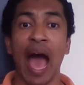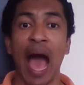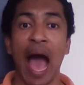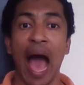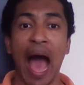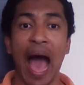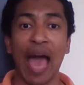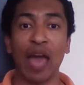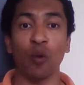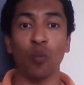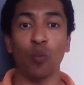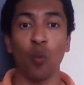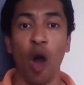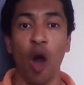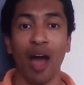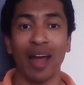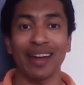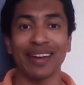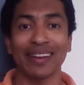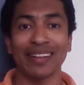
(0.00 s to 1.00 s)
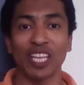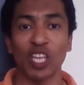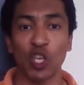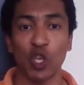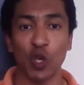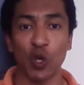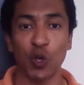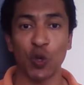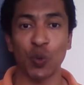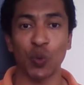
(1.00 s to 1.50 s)
I want
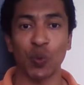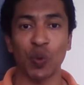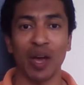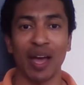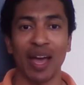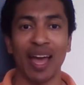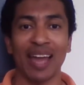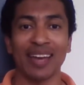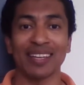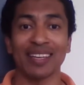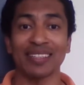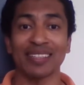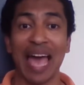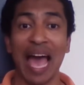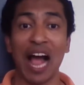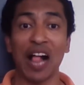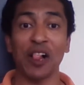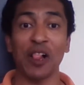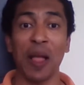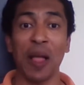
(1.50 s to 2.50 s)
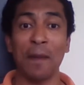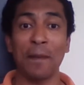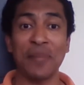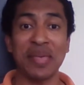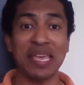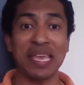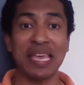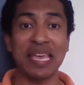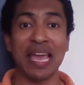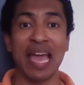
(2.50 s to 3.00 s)
you to tell
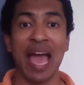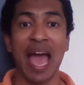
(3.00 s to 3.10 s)
me